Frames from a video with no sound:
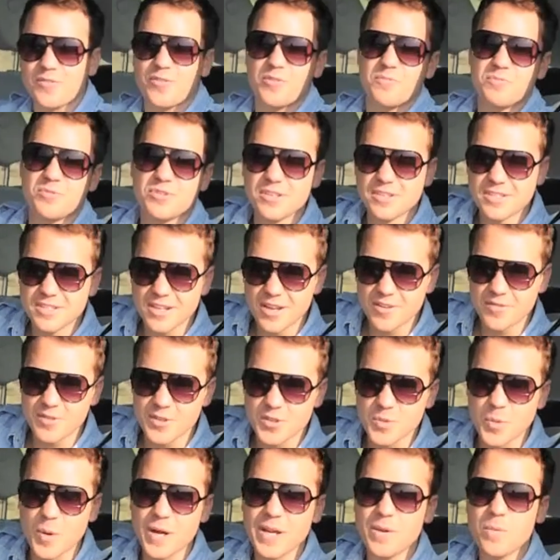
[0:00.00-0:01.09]
from just over
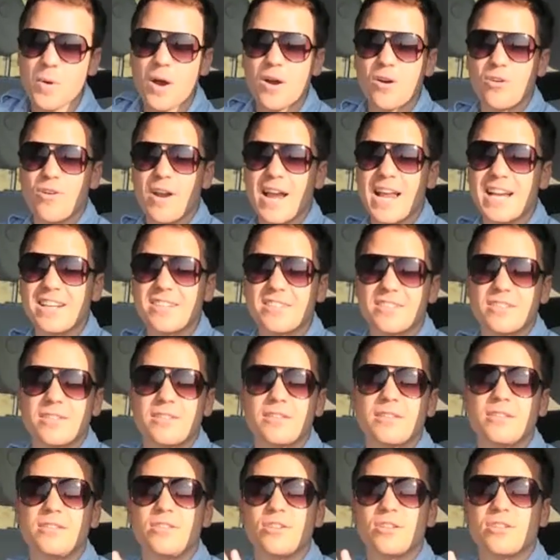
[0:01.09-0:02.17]
21 grand
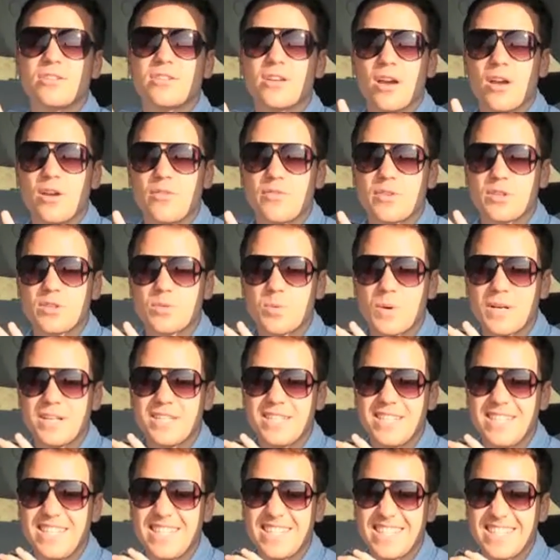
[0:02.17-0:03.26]
to just over
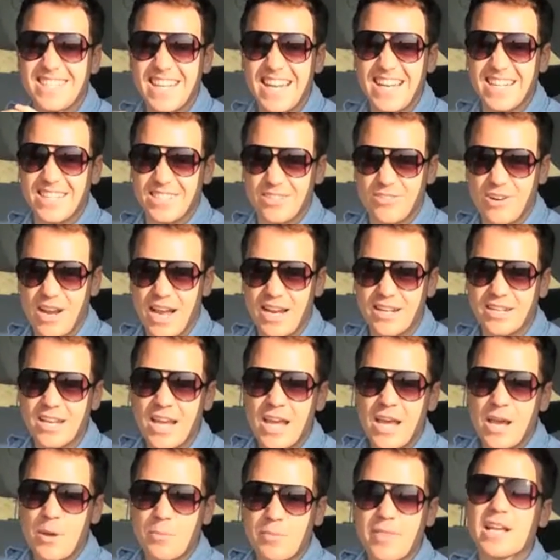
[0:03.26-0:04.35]
26 grand.
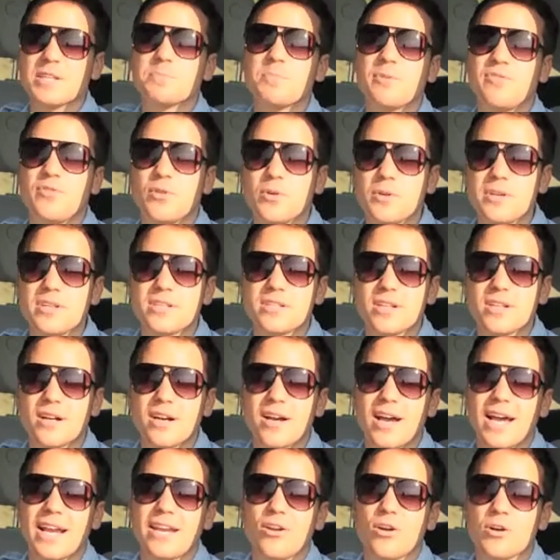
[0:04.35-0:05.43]
That's before you start
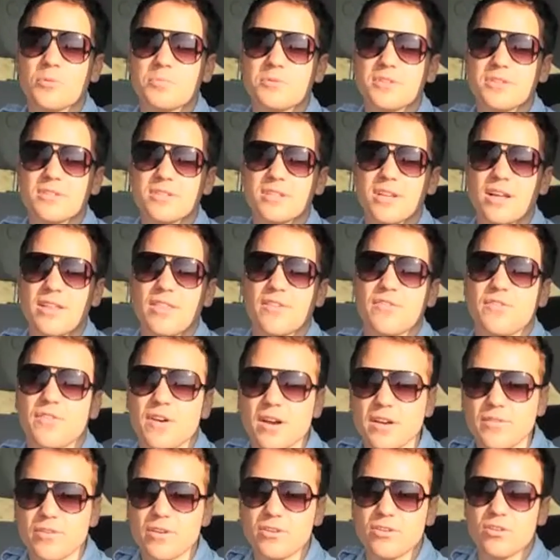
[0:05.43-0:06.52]
adding options like the
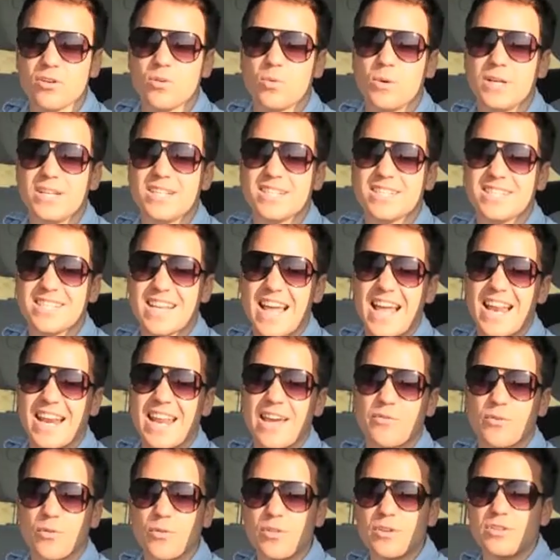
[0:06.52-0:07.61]
500 quid
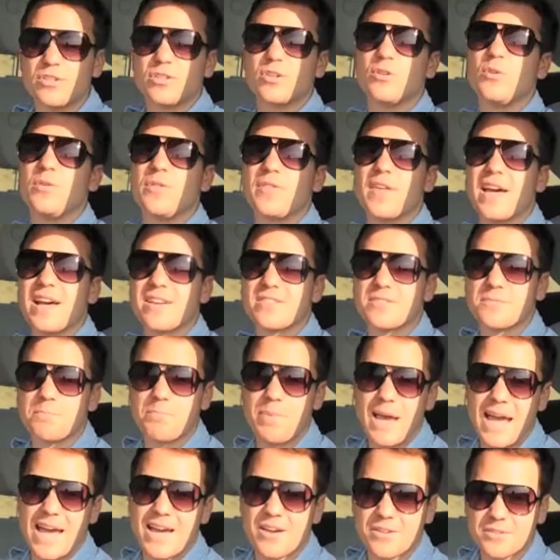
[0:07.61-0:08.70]
sat-nav or the
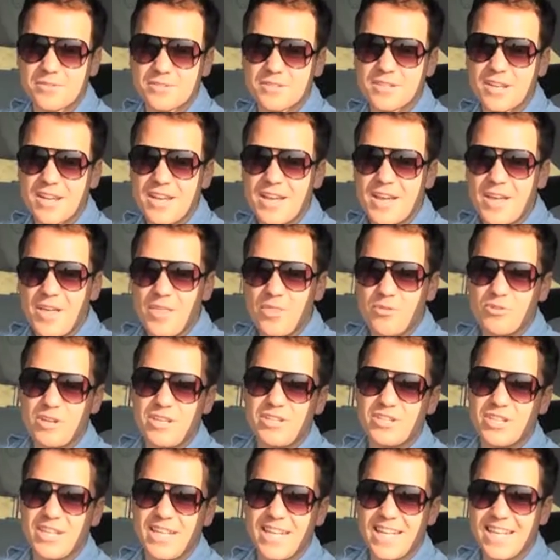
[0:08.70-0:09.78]
£2,000
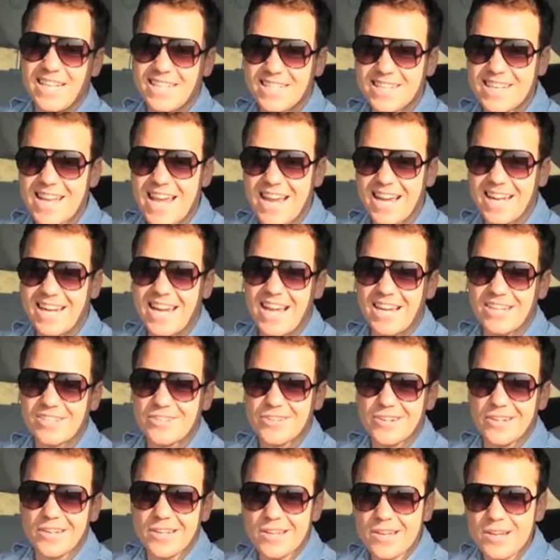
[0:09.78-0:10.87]
3G internet
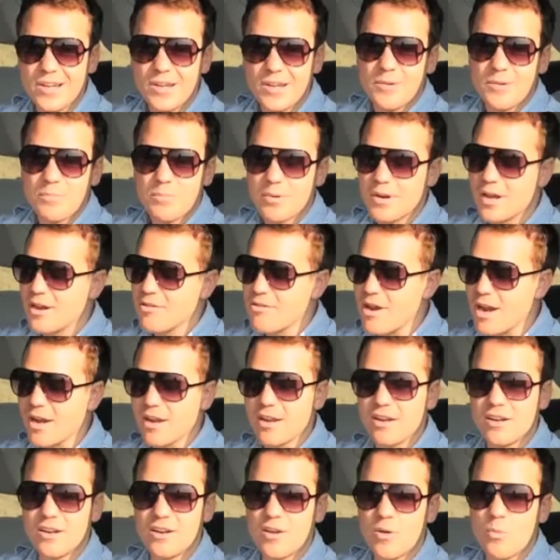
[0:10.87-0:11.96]
connection. But I
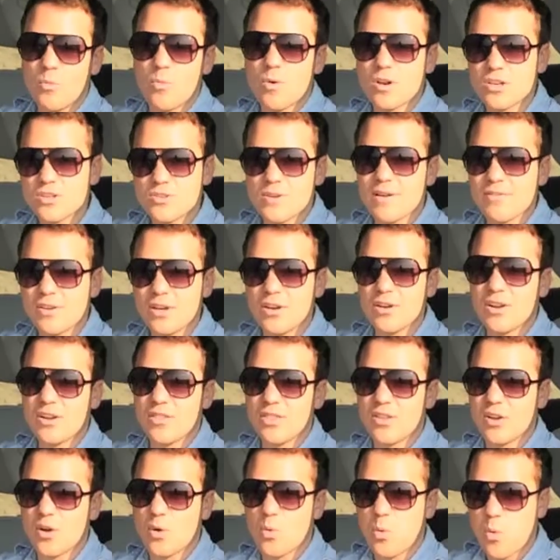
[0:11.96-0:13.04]
reckon once you have a look at
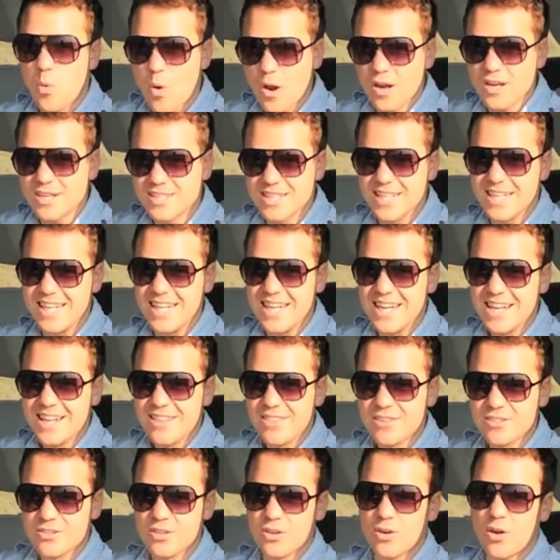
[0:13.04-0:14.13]
the quality
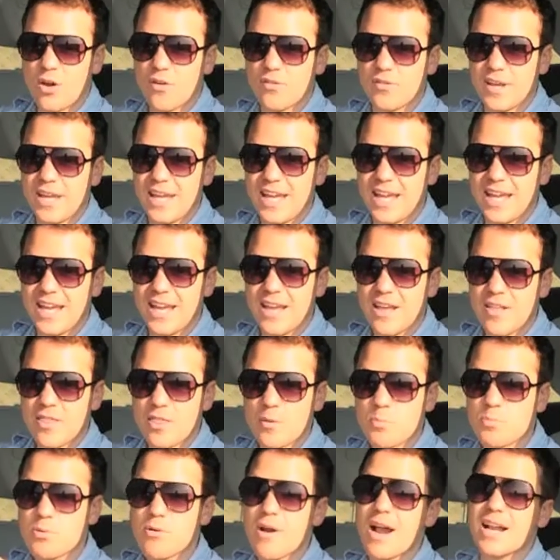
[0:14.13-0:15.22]
that's on offer here,
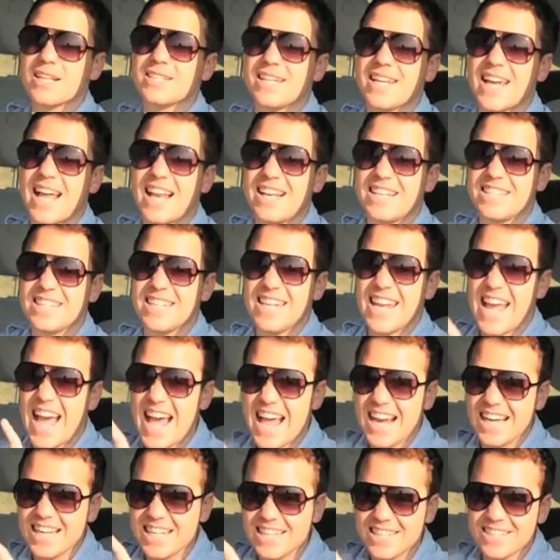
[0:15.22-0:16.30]
the practicality,
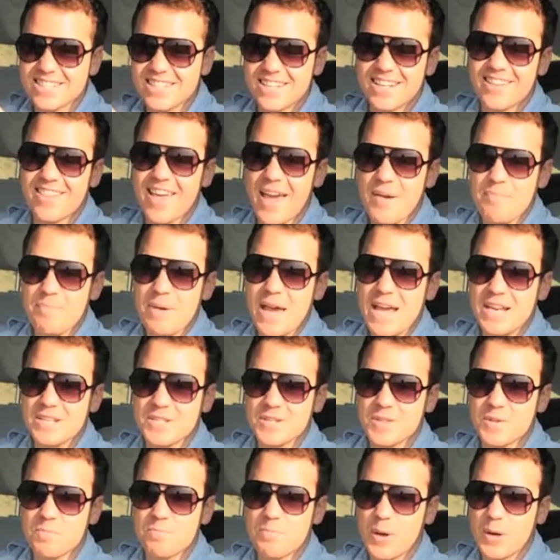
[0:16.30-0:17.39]
and consider that badge
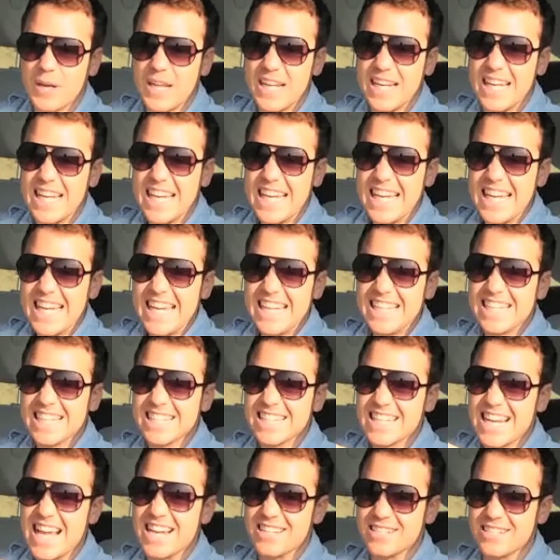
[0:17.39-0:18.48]
on the bonnet, it
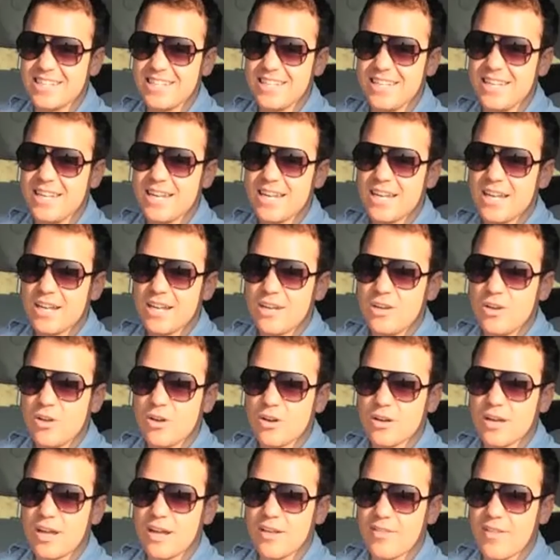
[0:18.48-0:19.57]
doesn't actually
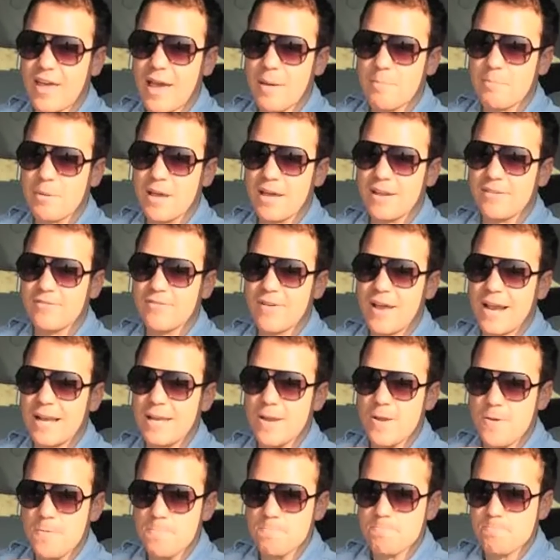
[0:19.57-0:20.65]
look like that bad
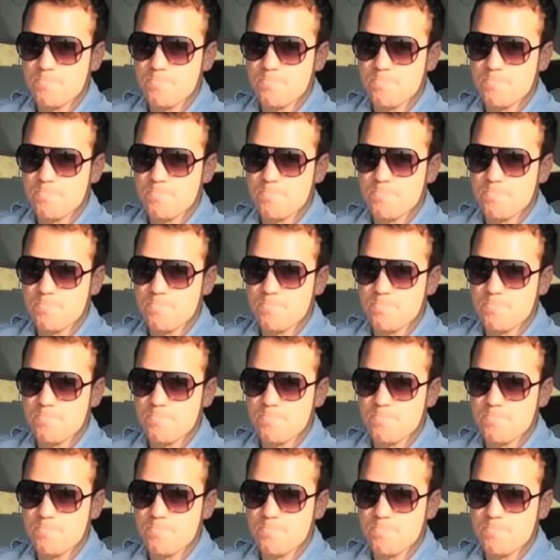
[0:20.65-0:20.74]
value.